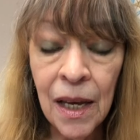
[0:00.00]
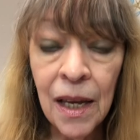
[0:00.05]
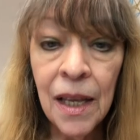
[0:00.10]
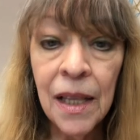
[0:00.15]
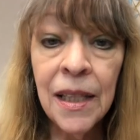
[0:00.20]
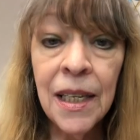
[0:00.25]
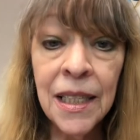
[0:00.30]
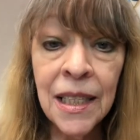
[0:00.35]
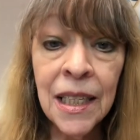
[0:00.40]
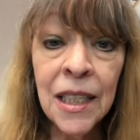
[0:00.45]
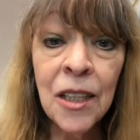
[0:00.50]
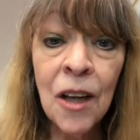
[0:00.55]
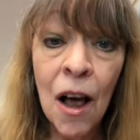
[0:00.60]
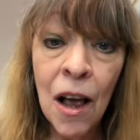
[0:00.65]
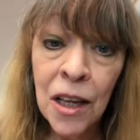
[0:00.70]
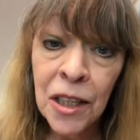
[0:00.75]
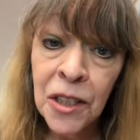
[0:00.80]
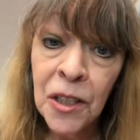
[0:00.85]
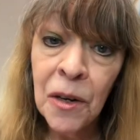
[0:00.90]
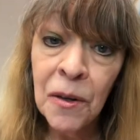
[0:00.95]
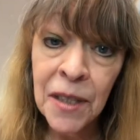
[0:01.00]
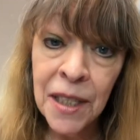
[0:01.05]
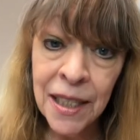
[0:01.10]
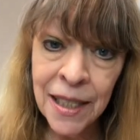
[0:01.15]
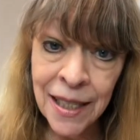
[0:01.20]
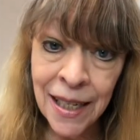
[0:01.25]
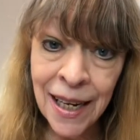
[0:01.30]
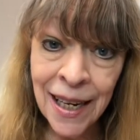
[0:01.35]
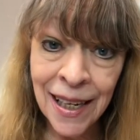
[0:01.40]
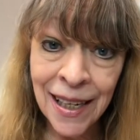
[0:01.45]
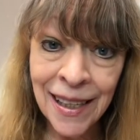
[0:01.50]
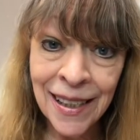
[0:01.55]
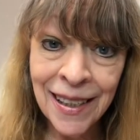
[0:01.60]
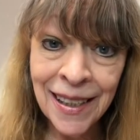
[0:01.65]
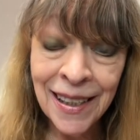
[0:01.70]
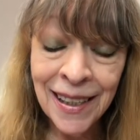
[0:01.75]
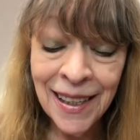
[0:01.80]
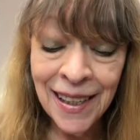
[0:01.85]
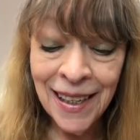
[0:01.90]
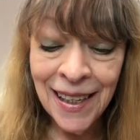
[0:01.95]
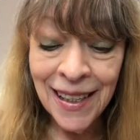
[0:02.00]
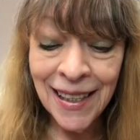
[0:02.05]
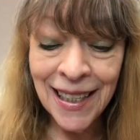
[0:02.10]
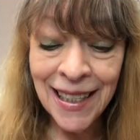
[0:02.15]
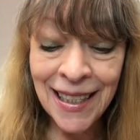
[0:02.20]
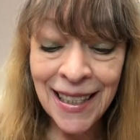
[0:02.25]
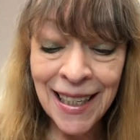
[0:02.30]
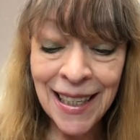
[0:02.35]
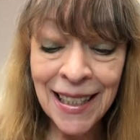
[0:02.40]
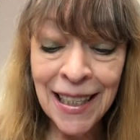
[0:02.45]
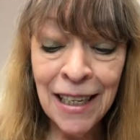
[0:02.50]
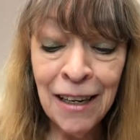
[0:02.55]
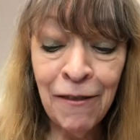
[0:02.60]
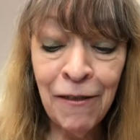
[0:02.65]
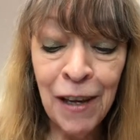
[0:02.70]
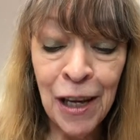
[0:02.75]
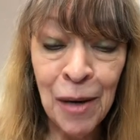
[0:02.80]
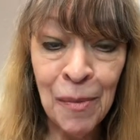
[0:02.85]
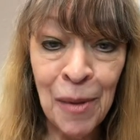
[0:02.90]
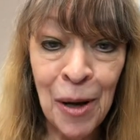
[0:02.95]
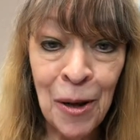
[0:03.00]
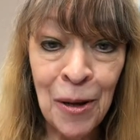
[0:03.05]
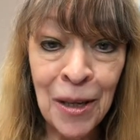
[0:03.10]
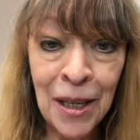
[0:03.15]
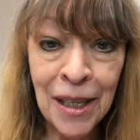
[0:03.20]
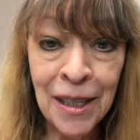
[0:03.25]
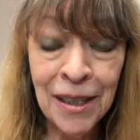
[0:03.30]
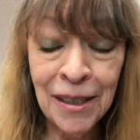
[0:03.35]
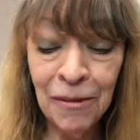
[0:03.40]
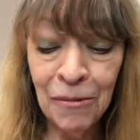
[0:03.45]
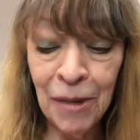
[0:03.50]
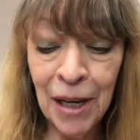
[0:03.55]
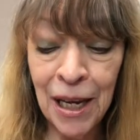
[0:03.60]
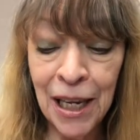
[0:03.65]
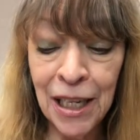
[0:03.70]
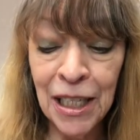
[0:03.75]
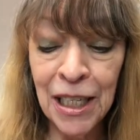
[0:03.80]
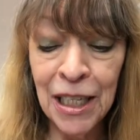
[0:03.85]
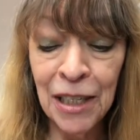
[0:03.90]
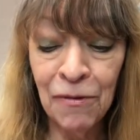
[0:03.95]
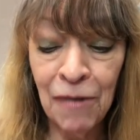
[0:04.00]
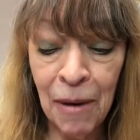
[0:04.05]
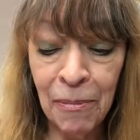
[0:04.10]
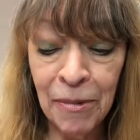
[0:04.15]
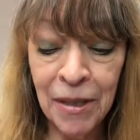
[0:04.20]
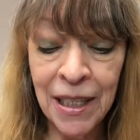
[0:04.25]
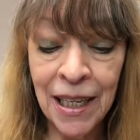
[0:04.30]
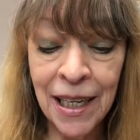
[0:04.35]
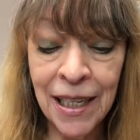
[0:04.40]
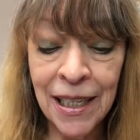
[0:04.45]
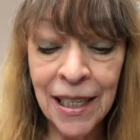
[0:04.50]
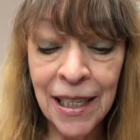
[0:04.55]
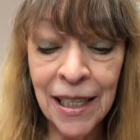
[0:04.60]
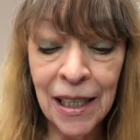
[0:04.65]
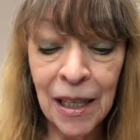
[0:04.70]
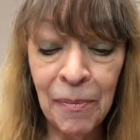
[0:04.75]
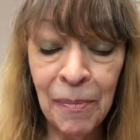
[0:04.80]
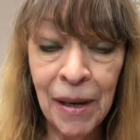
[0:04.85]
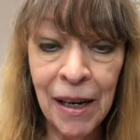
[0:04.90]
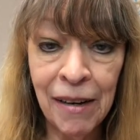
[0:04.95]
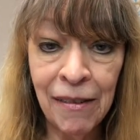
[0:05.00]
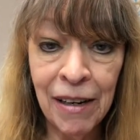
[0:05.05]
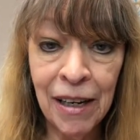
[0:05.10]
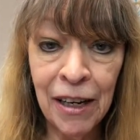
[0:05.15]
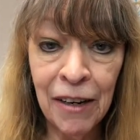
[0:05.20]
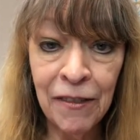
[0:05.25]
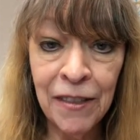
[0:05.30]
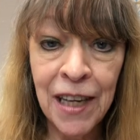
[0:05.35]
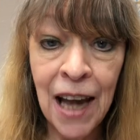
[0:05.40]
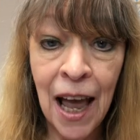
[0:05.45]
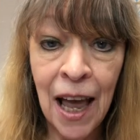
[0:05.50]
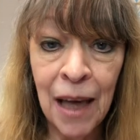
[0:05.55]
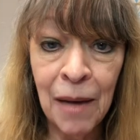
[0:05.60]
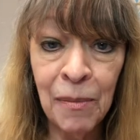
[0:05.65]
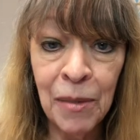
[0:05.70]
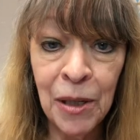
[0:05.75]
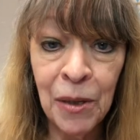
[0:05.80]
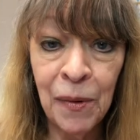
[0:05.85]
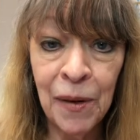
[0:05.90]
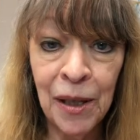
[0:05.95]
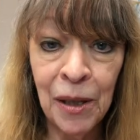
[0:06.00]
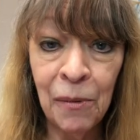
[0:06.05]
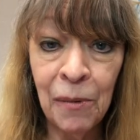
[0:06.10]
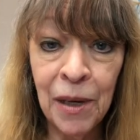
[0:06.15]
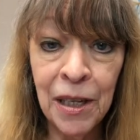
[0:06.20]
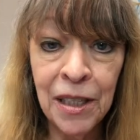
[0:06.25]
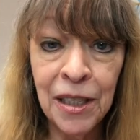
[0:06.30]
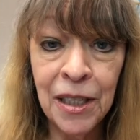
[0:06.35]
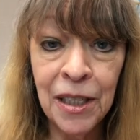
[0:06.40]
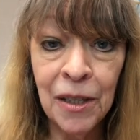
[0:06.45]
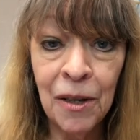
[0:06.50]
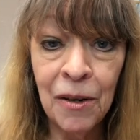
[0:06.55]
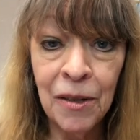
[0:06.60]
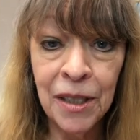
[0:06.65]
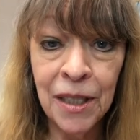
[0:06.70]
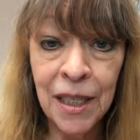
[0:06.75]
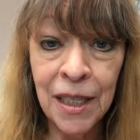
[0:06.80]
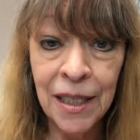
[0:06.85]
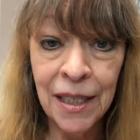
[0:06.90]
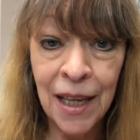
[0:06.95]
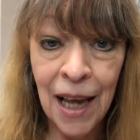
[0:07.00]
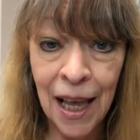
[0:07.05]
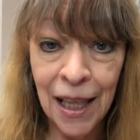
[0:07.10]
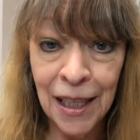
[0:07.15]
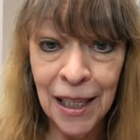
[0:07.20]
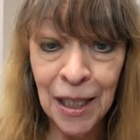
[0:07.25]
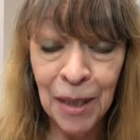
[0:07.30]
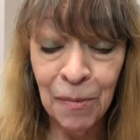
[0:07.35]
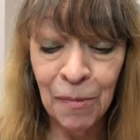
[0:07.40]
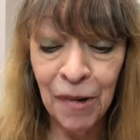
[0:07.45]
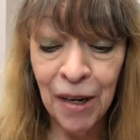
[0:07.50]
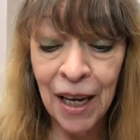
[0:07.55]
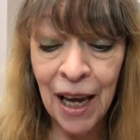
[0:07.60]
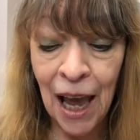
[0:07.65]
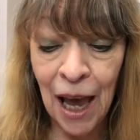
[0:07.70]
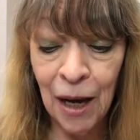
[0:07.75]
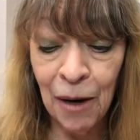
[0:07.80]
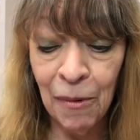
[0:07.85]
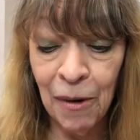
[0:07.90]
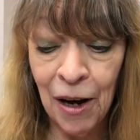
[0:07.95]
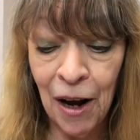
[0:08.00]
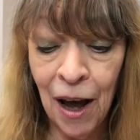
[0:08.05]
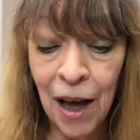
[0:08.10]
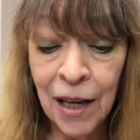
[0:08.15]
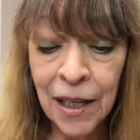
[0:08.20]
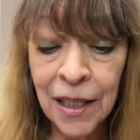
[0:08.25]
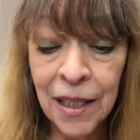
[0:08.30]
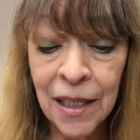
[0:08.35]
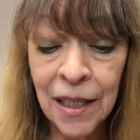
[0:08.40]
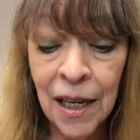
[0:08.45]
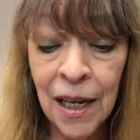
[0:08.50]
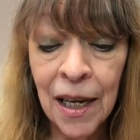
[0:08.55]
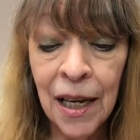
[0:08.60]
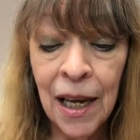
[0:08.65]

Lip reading: This is also still the season of Imbolc, which is represented in the period of time between the winter solstice and the spring equinox.